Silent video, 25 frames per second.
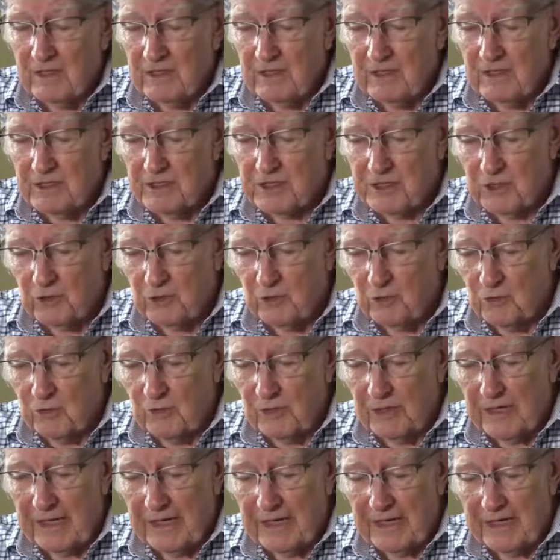so
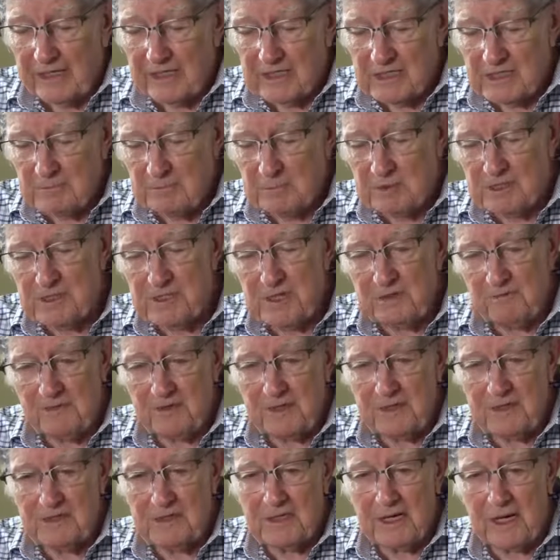at a
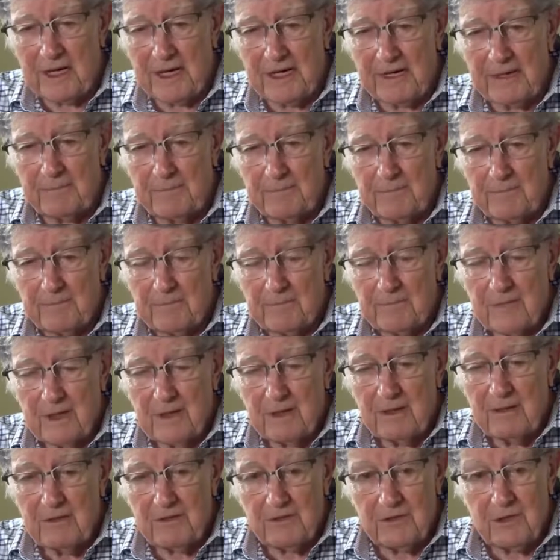specific time,
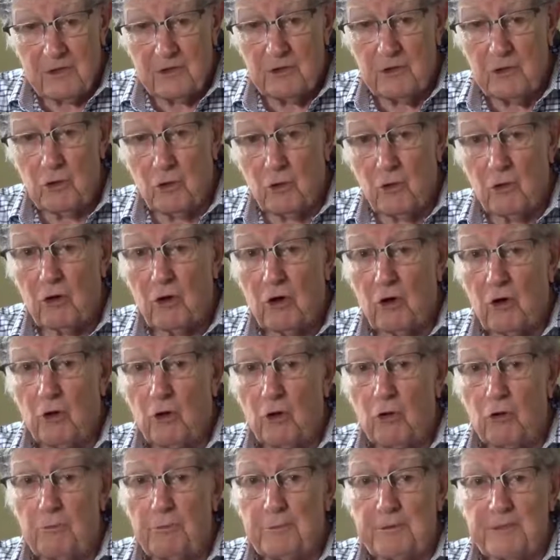the door
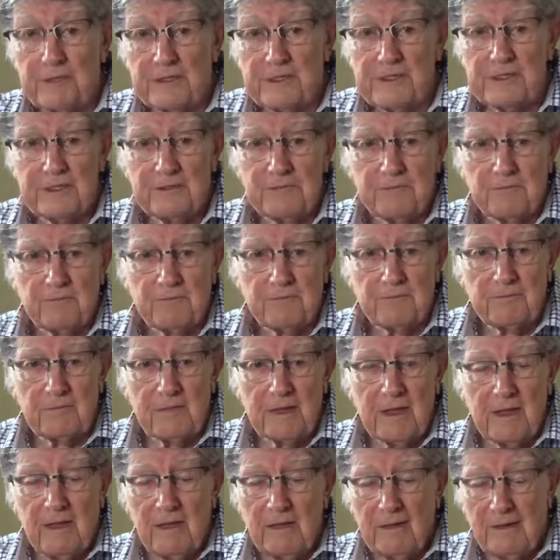opens.
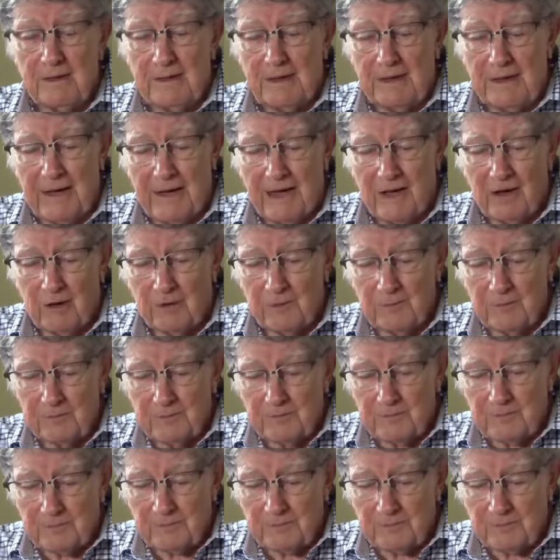Now,